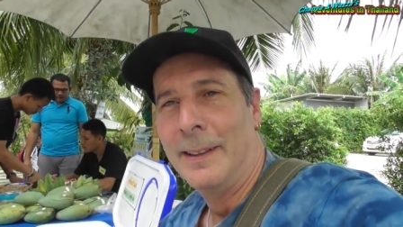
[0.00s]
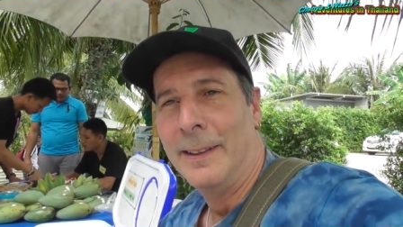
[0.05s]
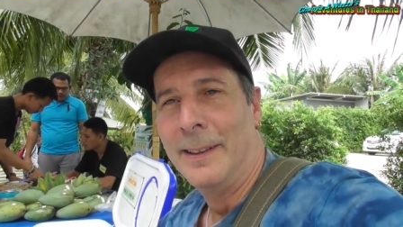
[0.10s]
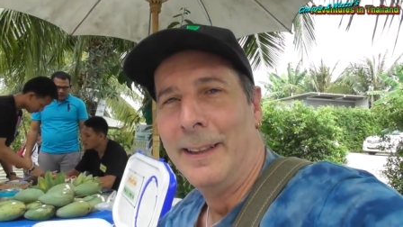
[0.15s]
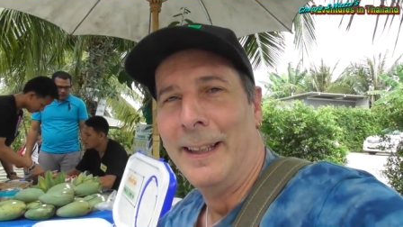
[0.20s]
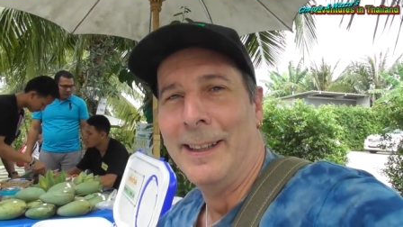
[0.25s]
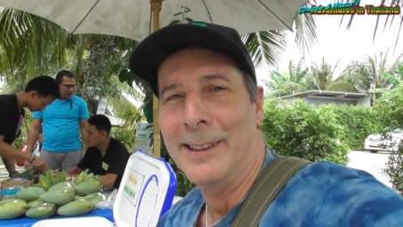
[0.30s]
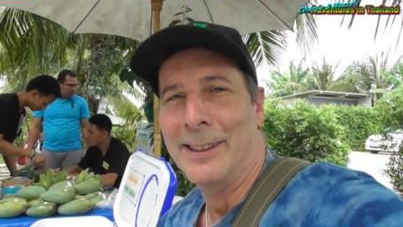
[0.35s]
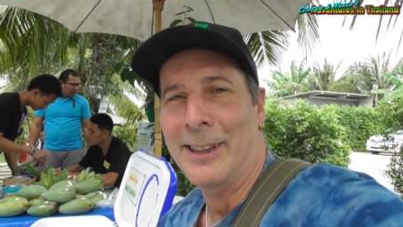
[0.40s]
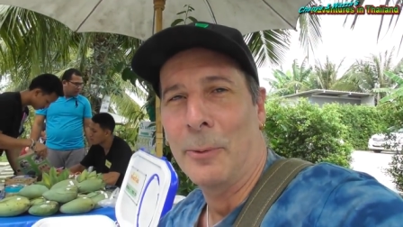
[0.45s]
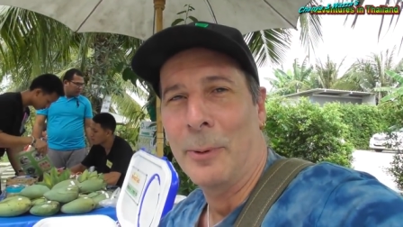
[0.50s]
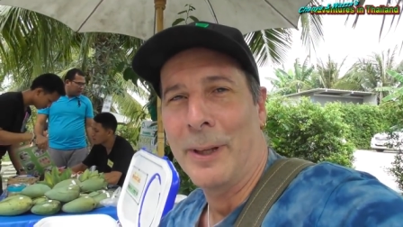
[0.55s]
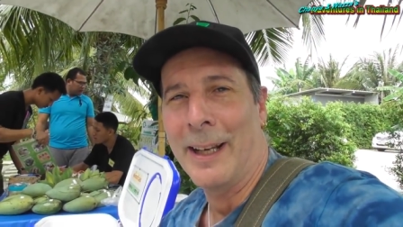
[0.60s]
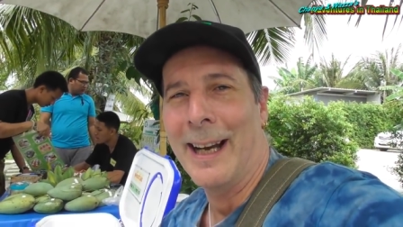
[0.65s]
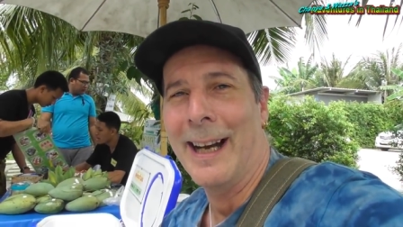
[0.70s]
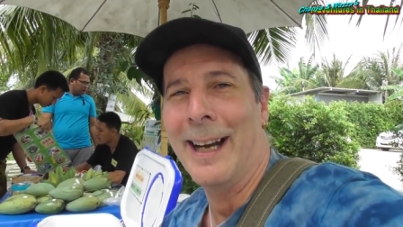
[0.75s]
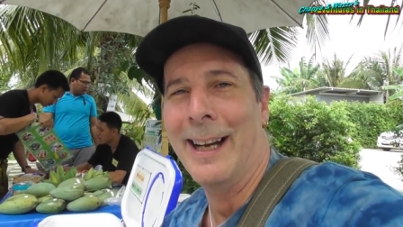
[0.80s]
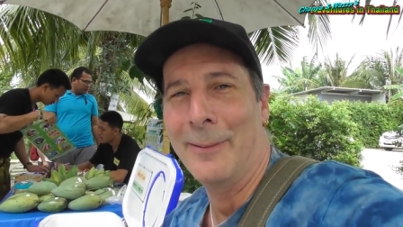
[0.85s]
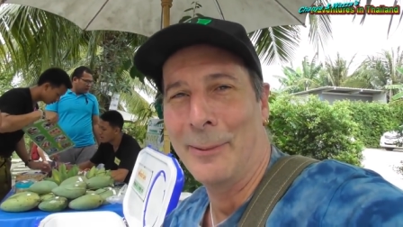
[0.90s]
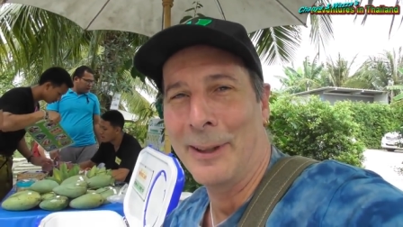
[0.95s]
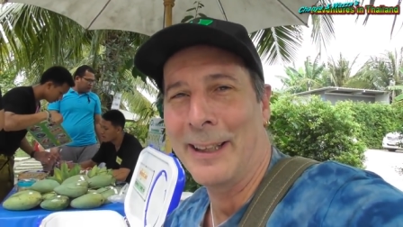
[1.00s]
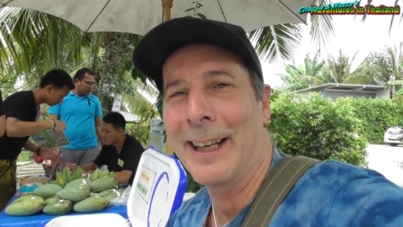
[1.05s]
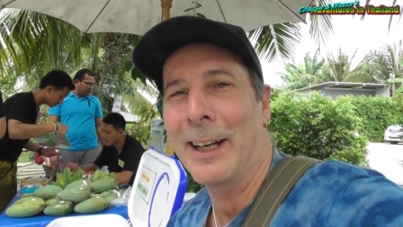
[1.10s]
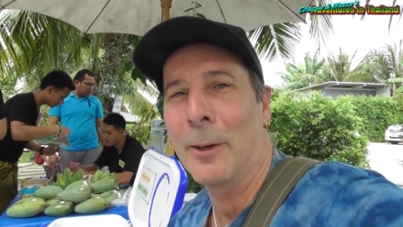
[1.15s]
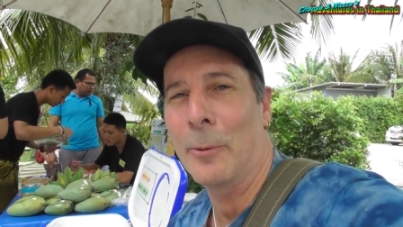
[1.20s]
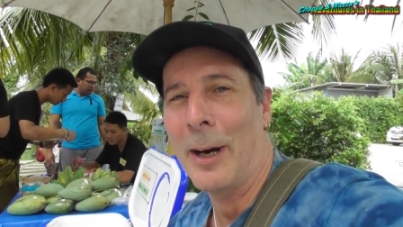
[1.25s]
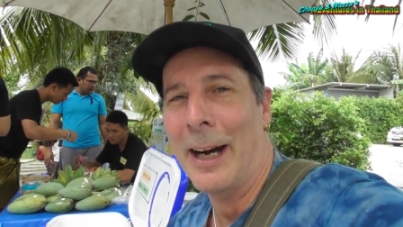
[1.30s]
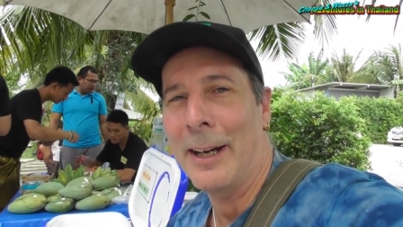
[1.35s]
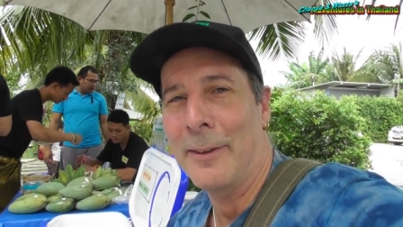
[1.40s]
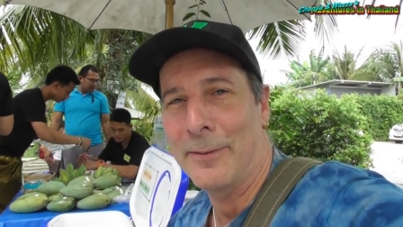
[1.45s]
Yeah, so we are. We're going
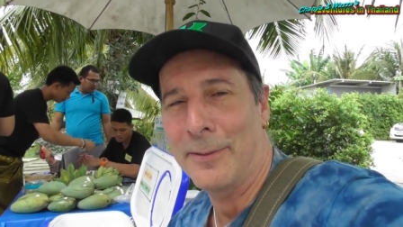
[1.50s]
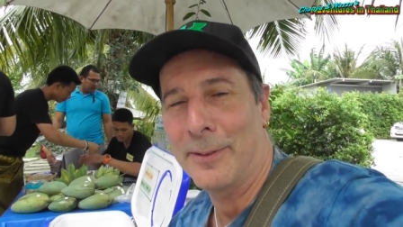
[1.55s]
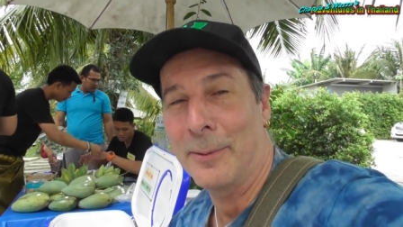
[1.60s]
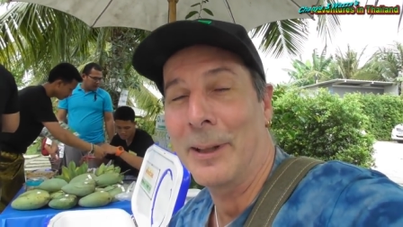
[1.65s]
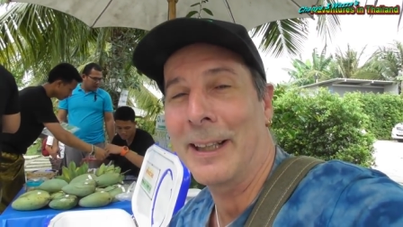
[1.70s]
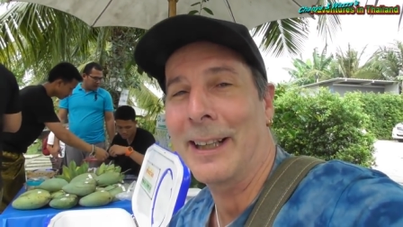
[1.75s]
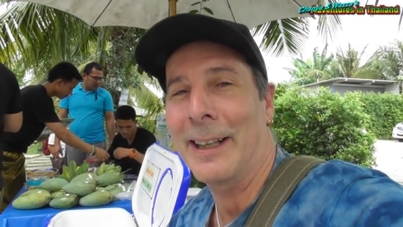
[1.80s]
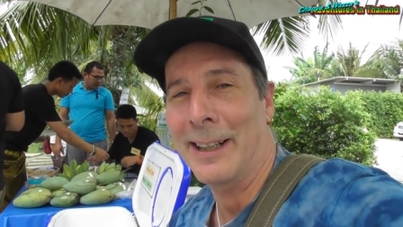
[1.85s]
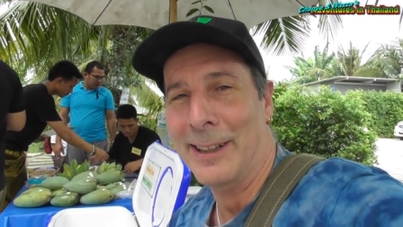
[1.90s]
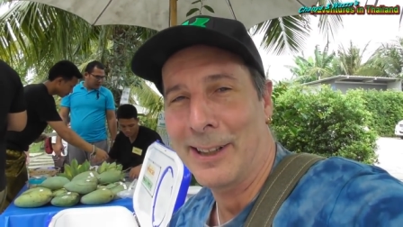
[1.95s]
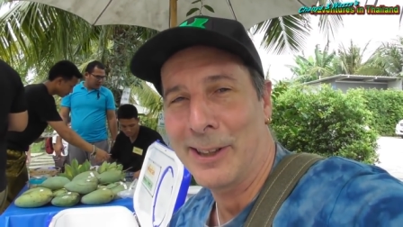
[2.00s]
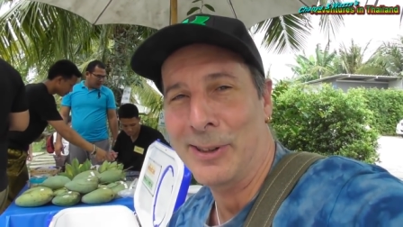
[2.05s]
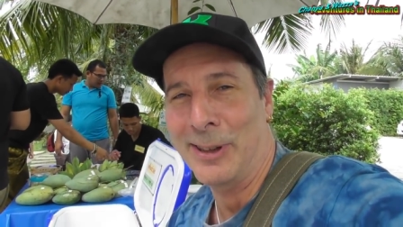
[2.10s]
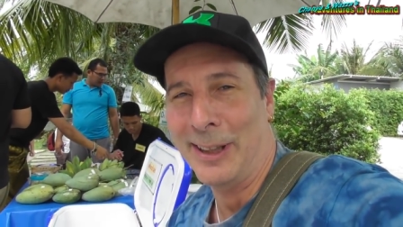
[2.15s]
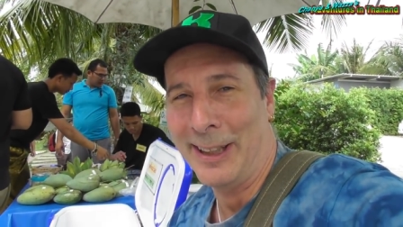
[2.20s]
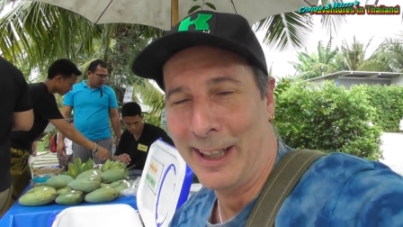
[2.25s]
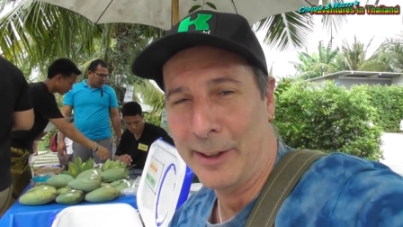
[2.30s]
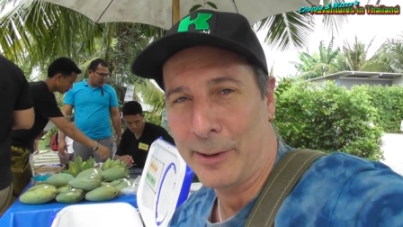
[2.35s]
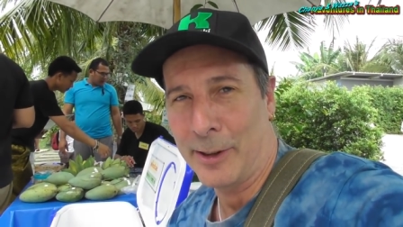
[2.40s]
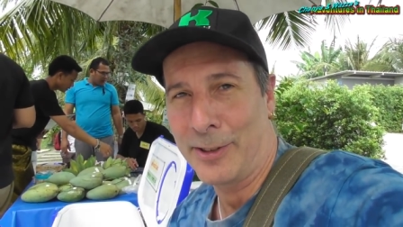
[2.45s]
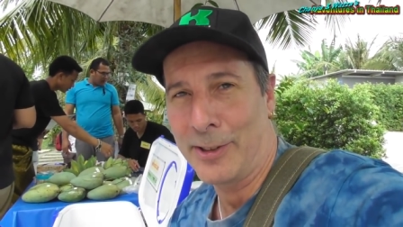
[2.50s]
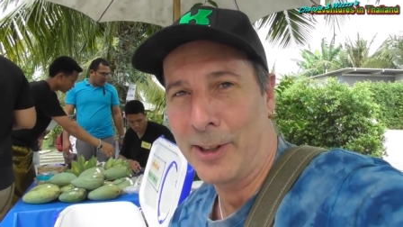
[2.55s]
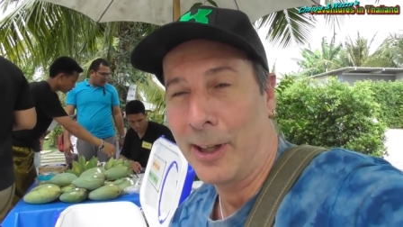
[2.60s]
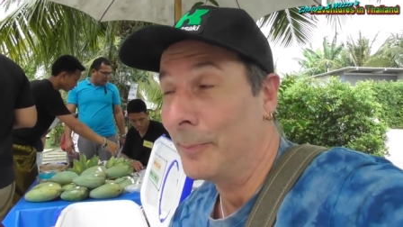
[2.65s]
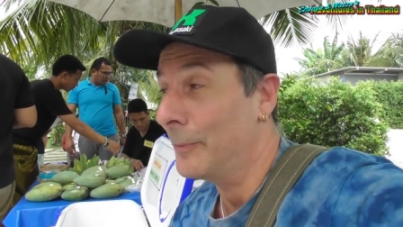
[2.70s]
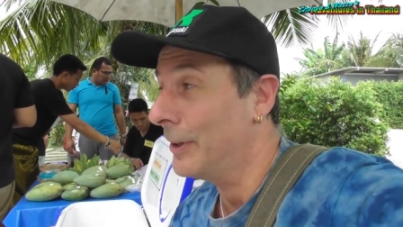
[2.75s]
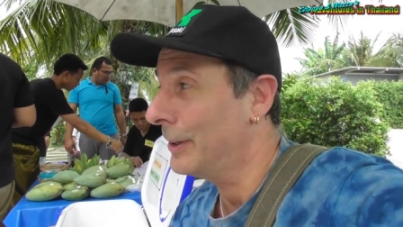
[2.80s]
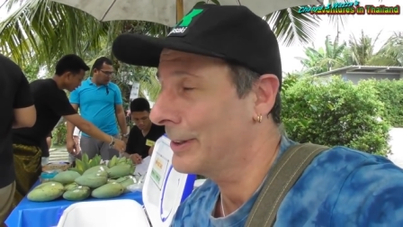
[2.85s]
to wait. For, we're going to get the seating at the top.